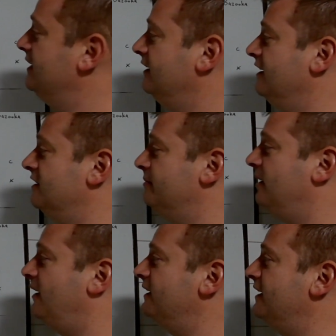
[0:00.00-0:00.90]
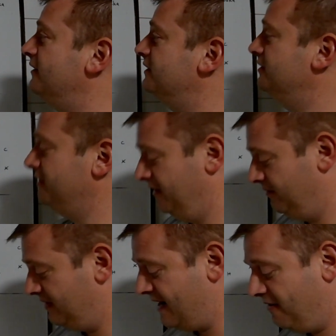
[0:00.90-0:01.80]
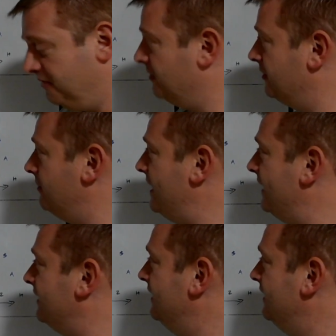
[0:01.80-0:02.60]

Get the ball out to him now, quarterback.